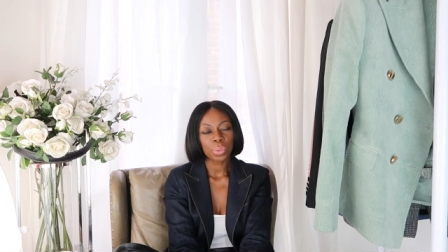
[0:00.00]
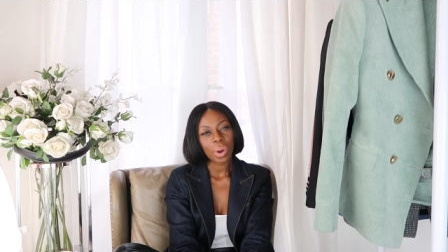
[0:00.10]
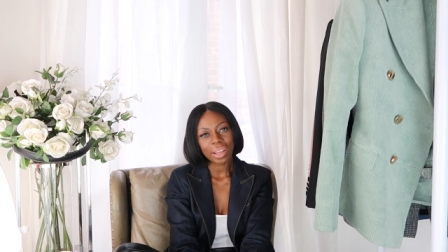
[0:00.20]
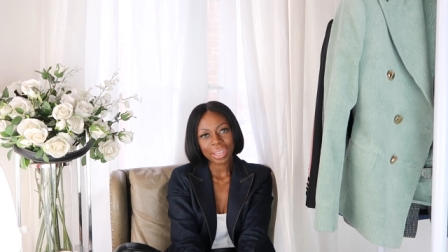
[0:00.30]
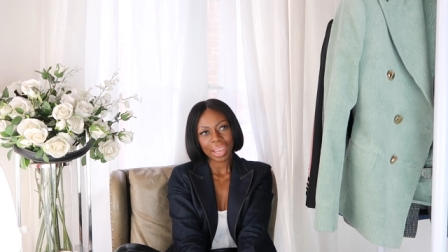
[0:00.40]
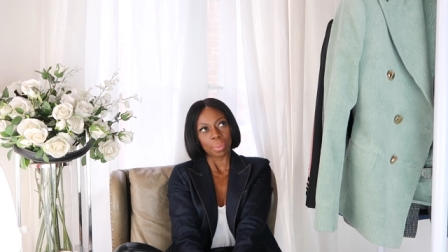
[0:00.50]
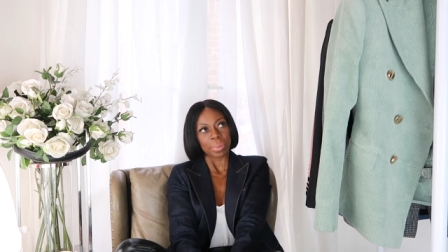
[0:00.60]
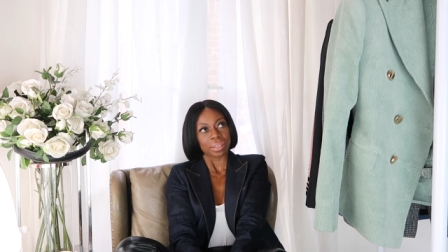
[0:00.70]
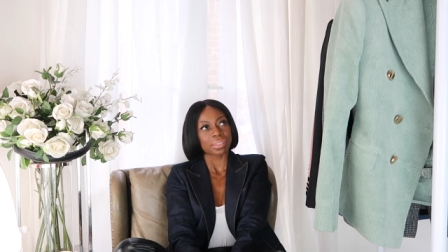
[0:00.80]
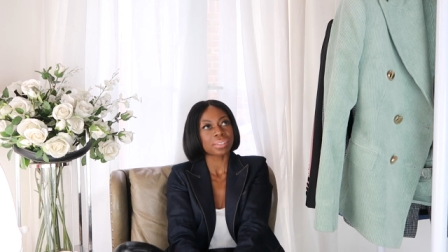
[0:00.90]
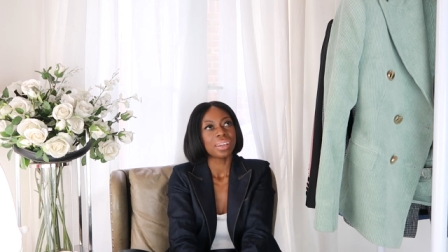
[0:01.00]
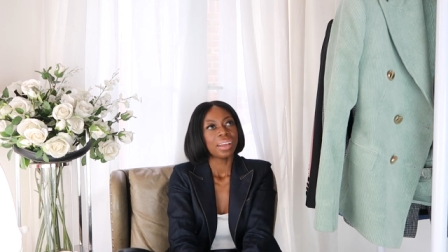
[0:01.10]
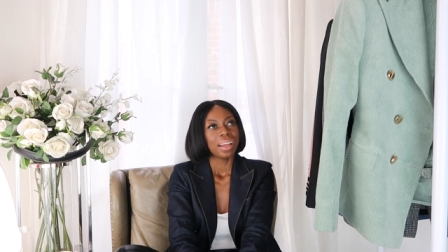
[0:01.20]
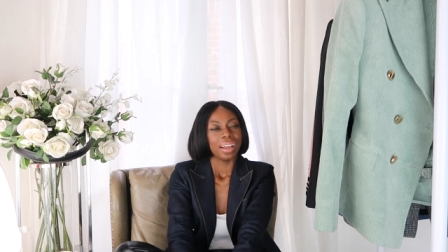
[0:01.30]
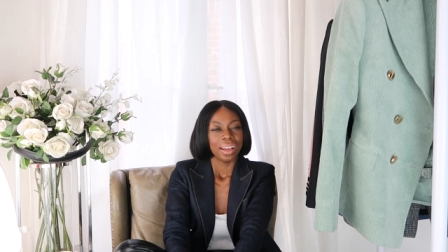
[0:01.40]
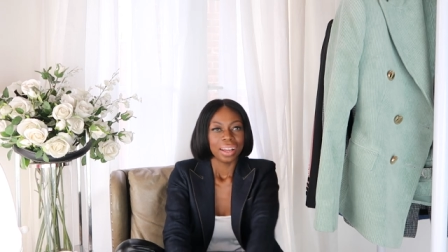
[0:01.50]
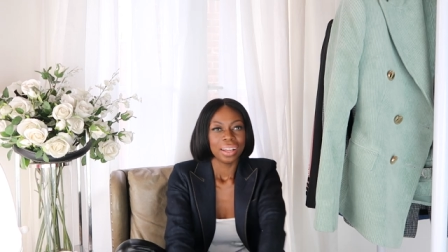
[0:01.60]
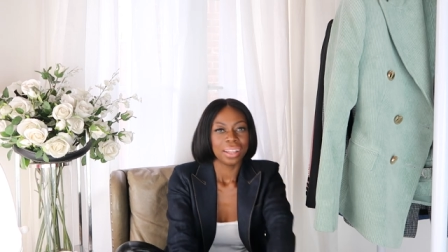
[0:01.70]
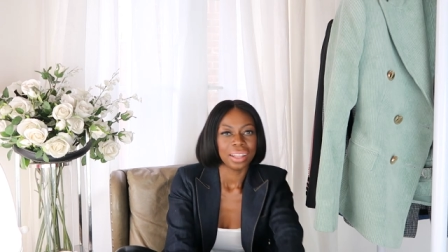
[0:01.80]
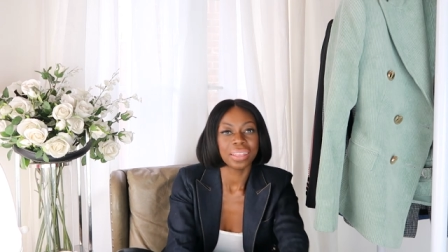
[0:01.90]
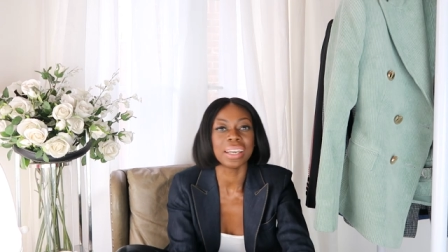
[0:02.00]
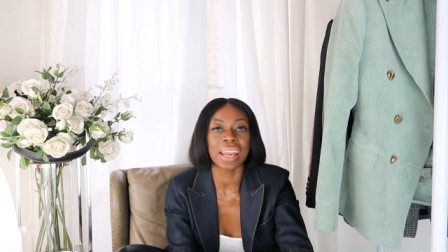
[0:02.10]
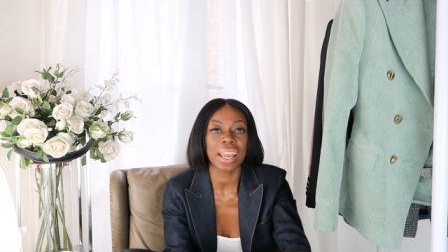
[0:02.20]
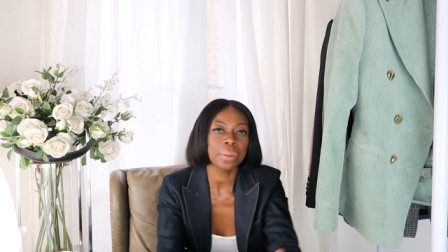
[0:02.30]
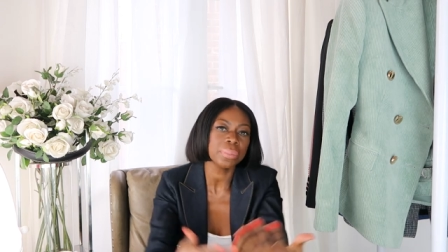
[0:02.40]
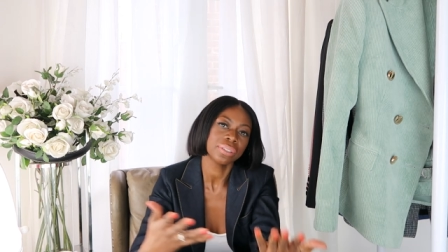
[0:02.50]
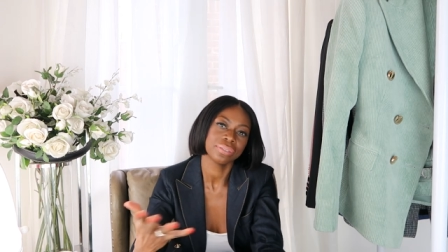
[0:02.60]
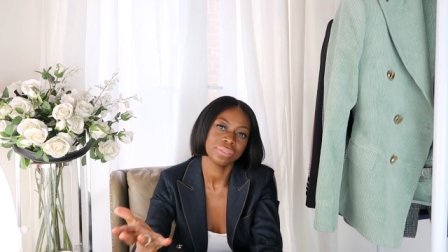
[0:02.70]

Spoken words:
So why the Kemist? The name,